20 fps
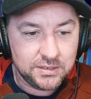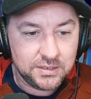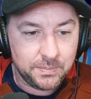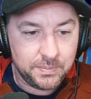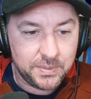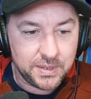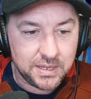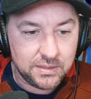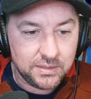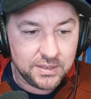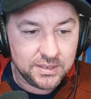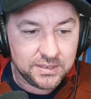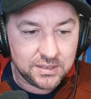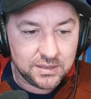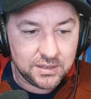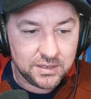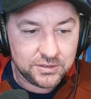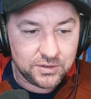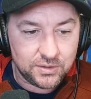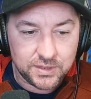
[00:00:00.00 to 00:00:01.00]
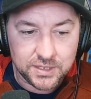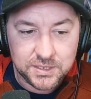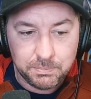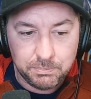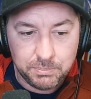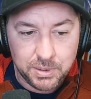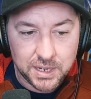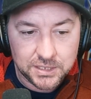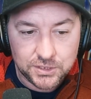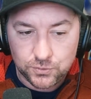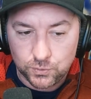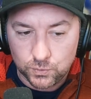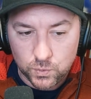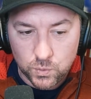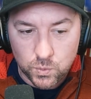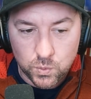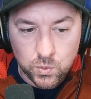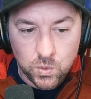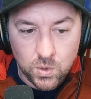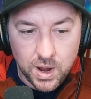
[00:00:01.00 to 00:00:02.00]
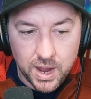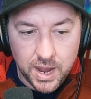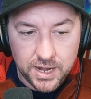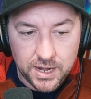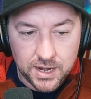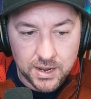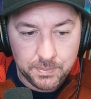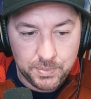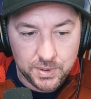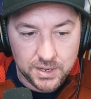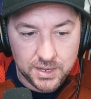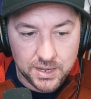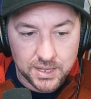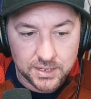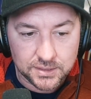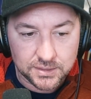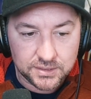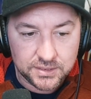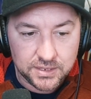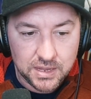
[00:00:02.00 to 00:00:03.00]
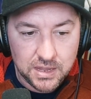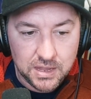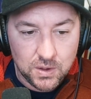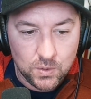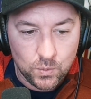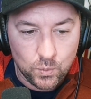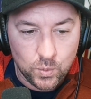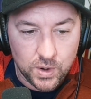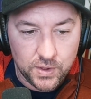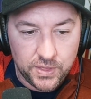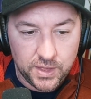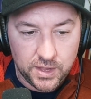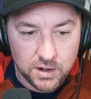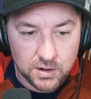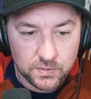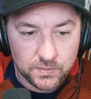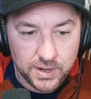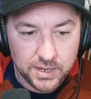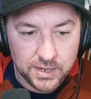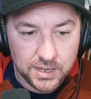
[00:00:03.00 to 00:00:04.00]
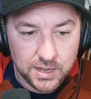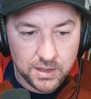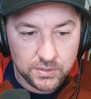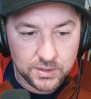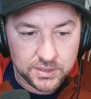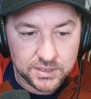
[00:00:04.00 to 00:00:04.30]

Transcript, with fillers: something in this cluster. This butts right up against where they are right now,